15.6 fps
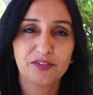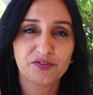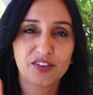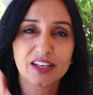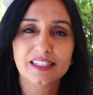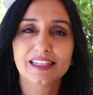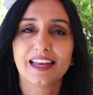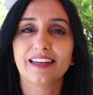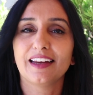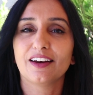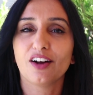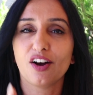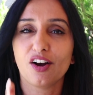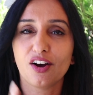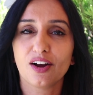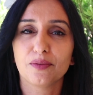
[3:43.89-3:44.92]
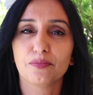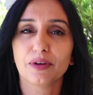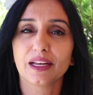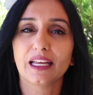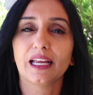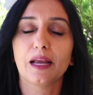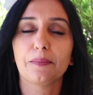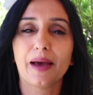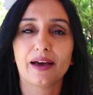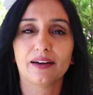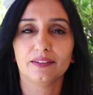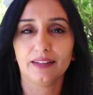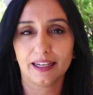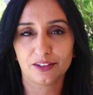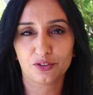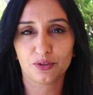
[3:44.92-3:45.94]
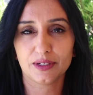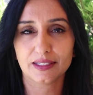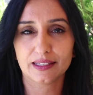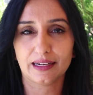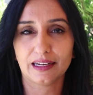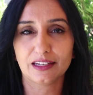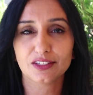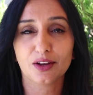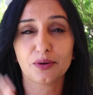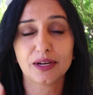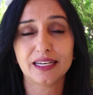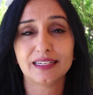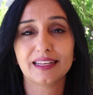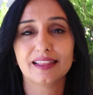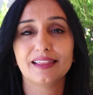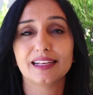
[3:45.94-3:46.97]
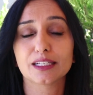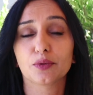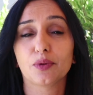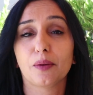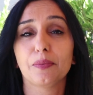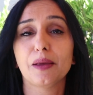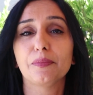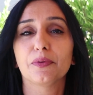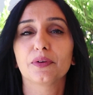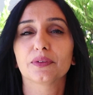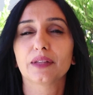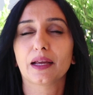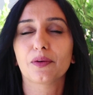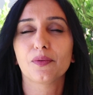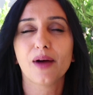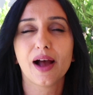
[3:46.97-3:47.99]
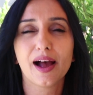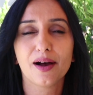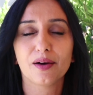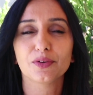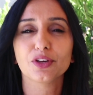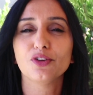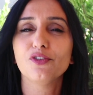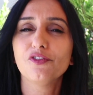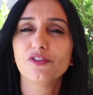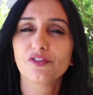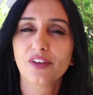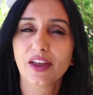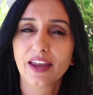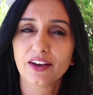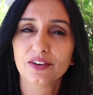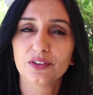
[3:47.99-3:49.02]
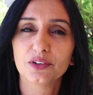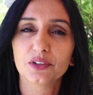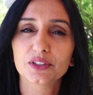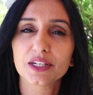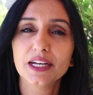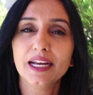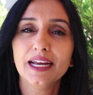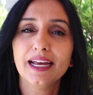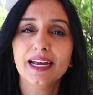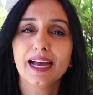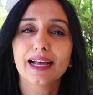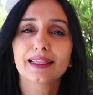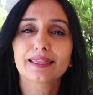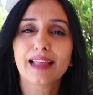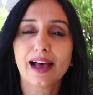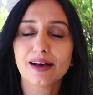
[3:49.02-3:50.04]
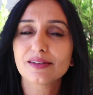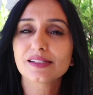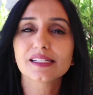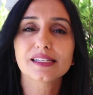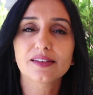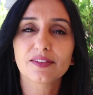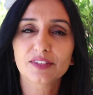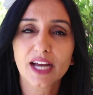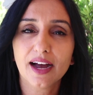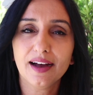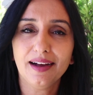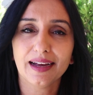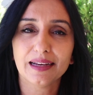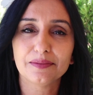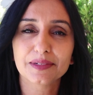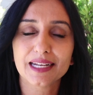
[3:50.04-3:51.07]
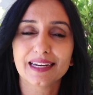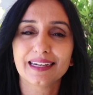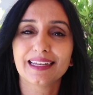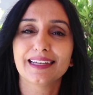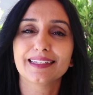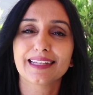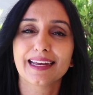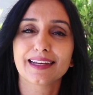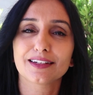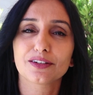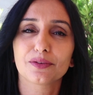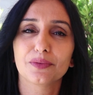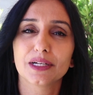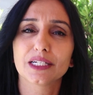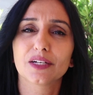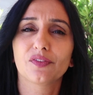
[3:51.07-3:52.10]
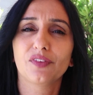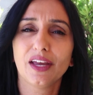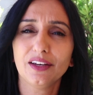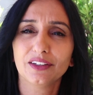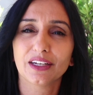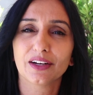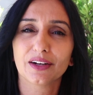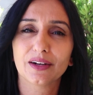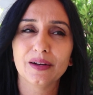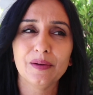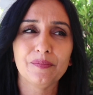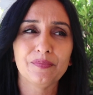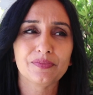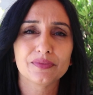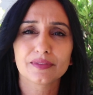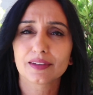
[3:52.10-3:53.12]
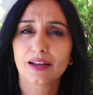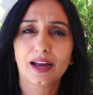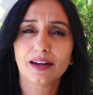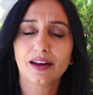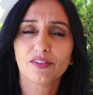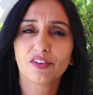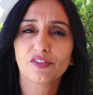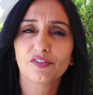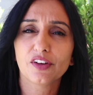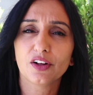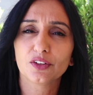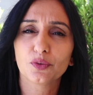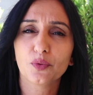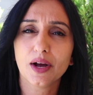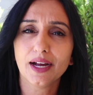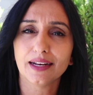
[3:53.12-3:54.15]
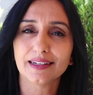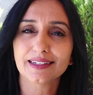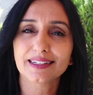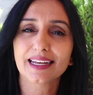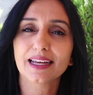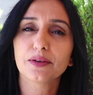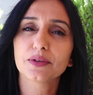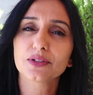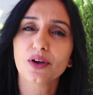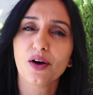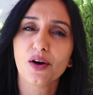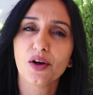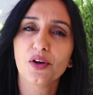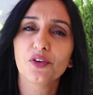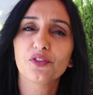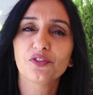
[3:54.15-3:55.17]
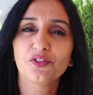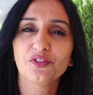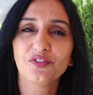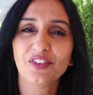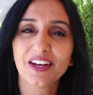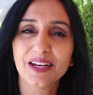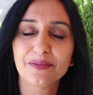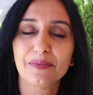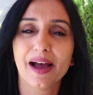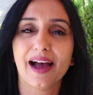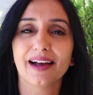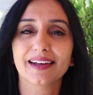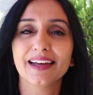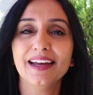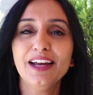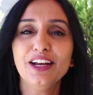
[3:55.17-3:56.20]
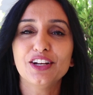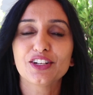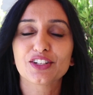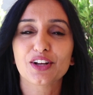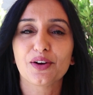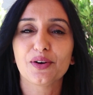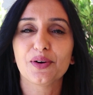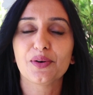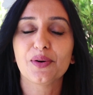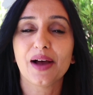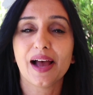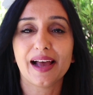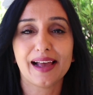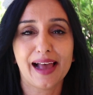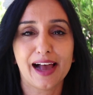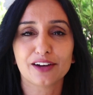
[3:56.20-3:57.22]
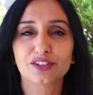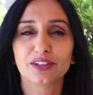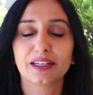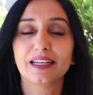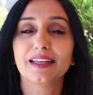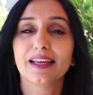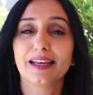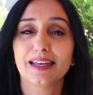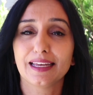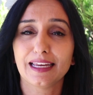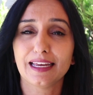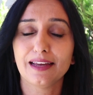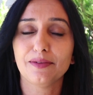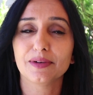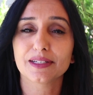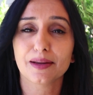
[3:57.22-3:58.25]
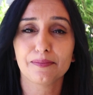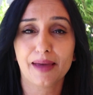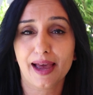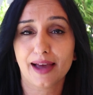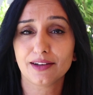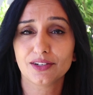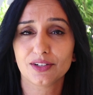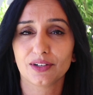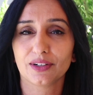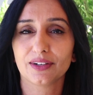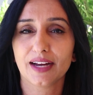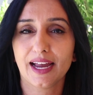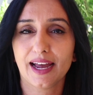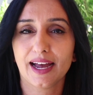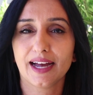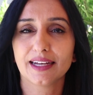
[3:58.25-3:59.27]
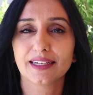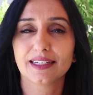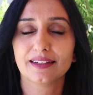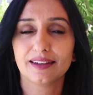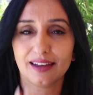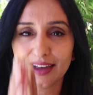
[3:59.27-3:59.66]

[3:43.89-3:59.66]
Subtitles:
fixated on bringing about electricity. So he did this where people are like, wow, you failed thousands of times. And his answer was, failure? I never failed once. It was all feedback. So actually he was a master at